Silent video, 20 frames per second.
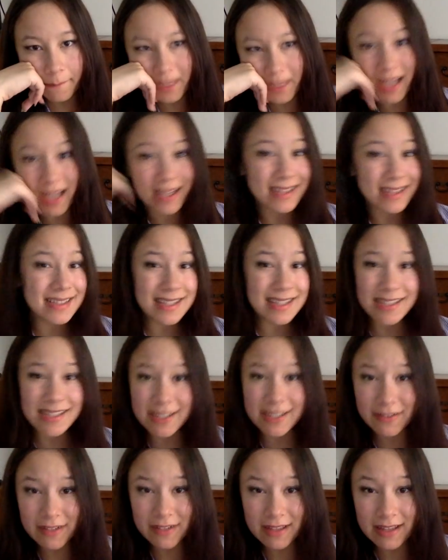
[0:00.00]
I guess that's
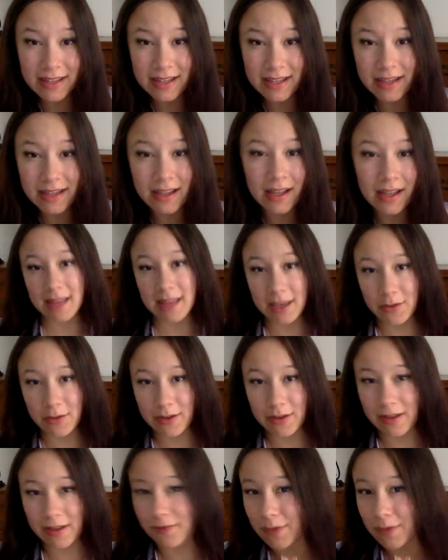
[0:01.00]
everything. Thank you
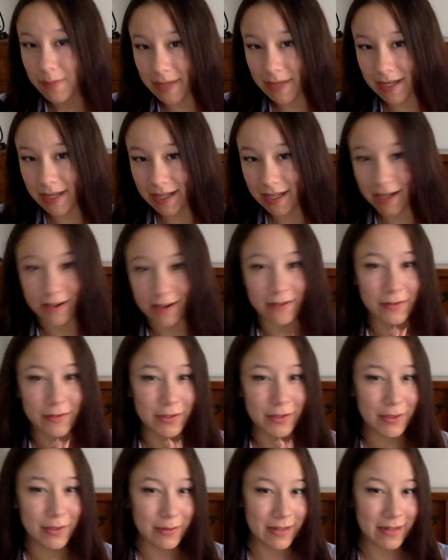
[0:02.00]
again for being here, for
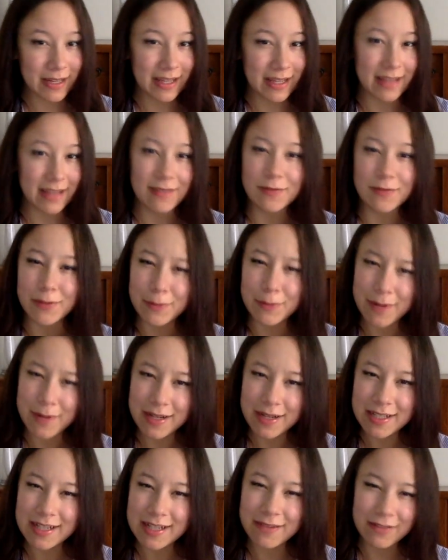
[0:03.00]
tuning in, for
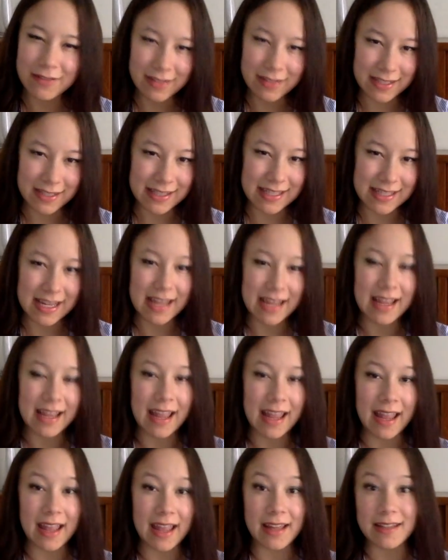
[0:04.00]
watching, for listening.
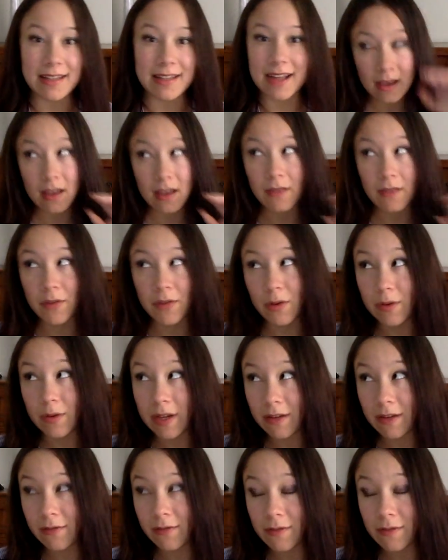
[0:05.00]
And if you don't
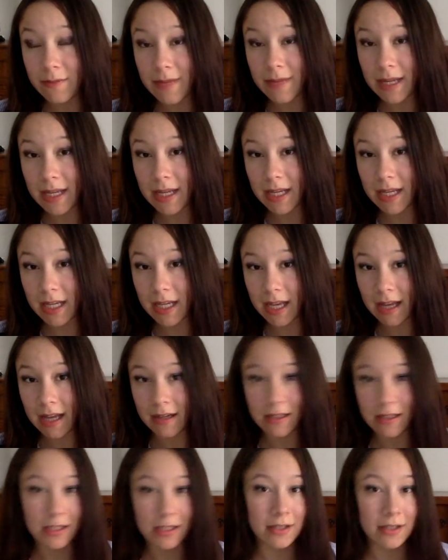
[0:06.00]
hear from me again
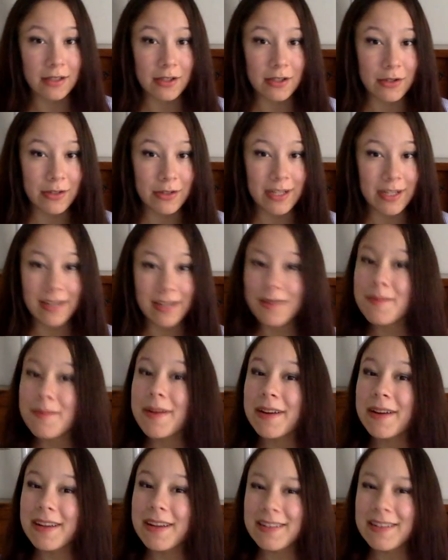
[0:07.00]
until the new year,
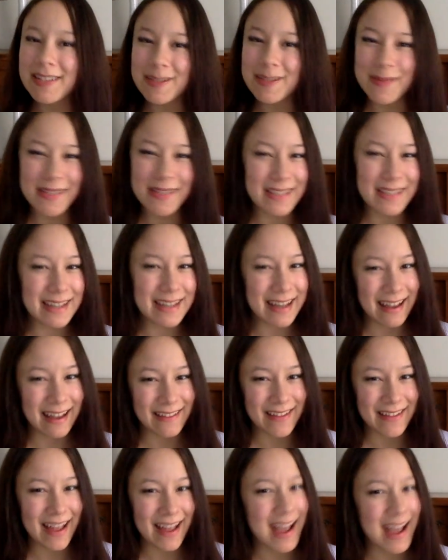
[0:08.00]
Merry Christmas and have
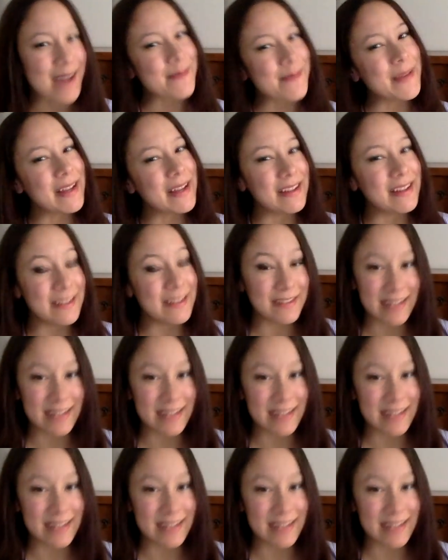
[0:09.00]
a happy new